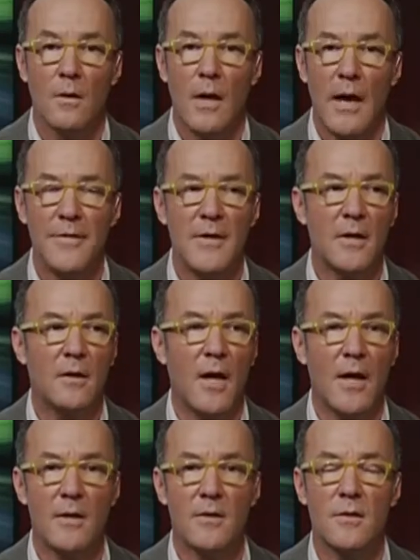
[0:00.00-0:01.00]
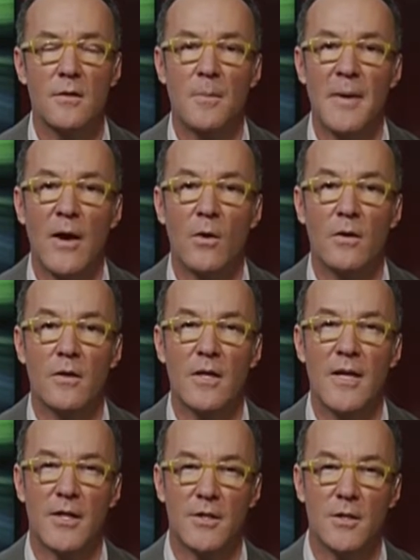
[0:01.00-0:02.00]
I think a lot of this is about
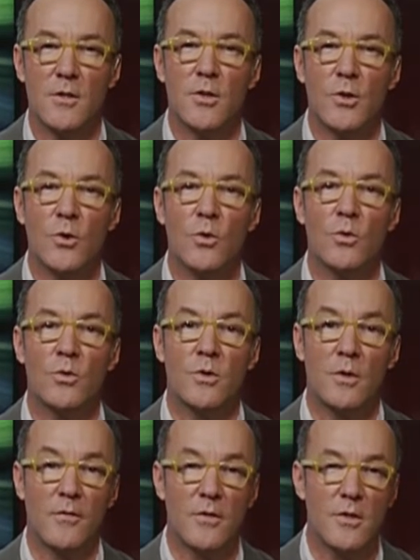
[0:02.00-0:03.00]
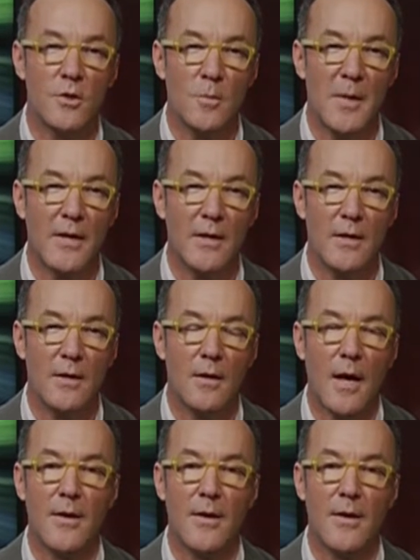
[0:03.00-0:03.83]
connection to services you might need.